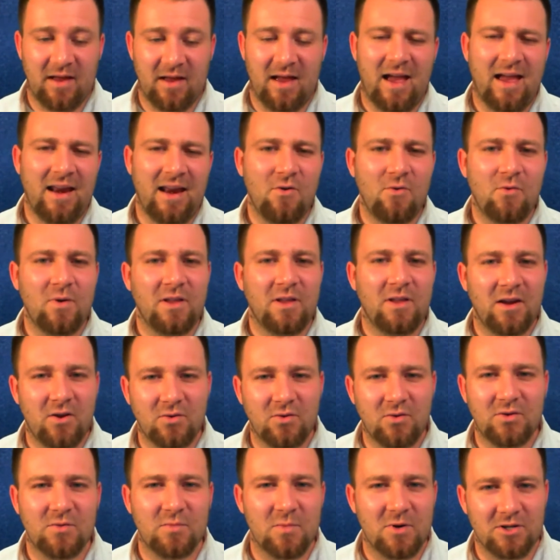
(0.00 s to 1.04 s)
I don't really
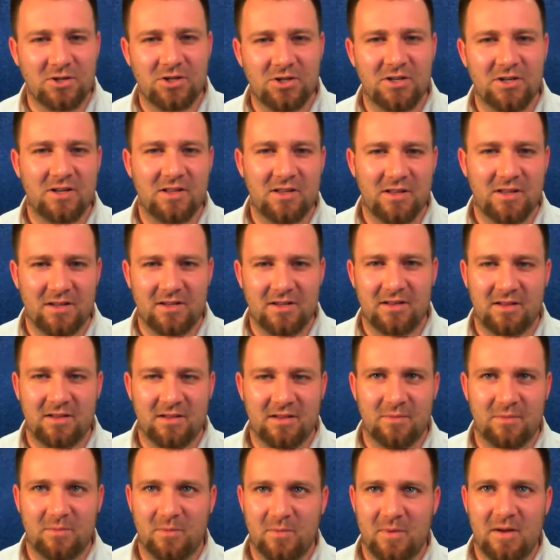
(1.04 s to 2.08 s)
go too much into
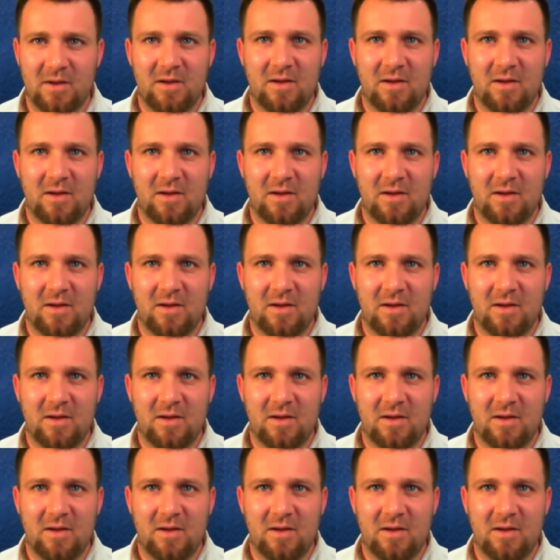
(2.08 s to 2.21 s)
the